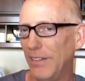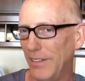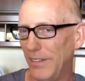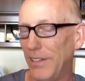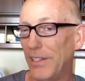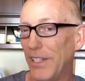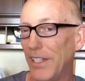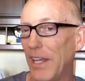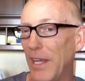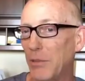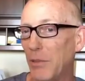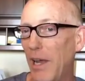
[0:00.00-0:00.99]
Do you think
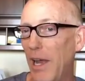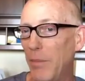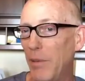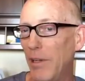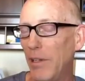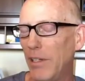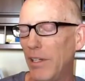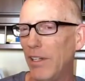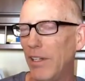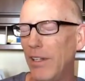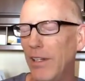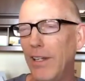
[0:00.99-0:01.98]
that's what happened?
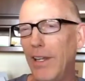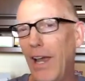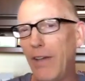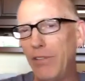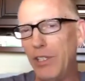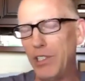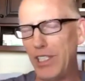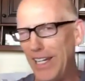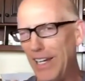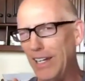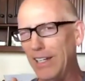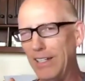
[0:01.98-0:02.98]
Have you
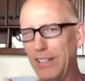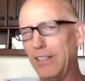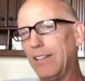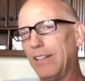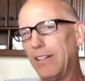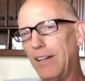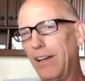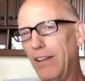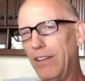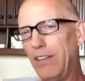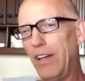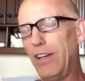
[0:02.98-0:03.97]
seen
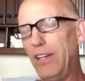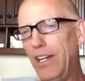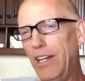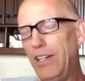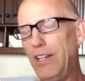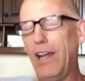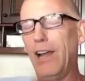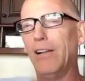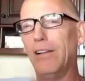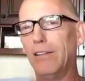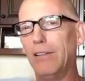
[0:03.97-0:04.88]
the detail